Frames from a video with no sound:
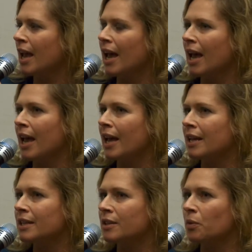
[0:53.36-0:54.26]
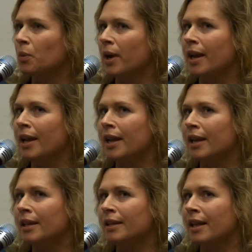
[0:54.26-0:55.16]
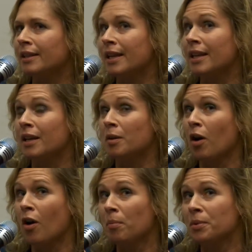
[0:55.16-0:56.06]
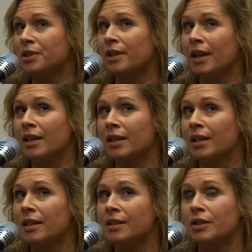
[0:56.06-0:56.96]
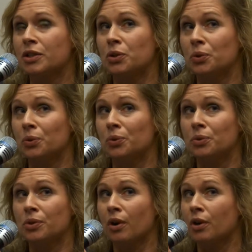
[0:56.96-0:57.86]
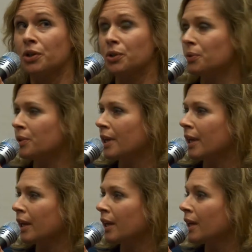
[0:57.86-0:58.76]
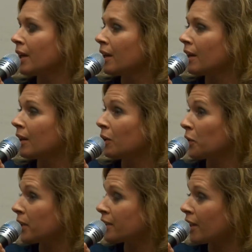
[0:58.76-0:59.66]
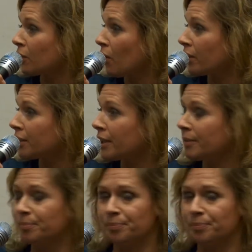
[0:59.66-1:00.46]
And a way that they can accomplish that is to start using learning technology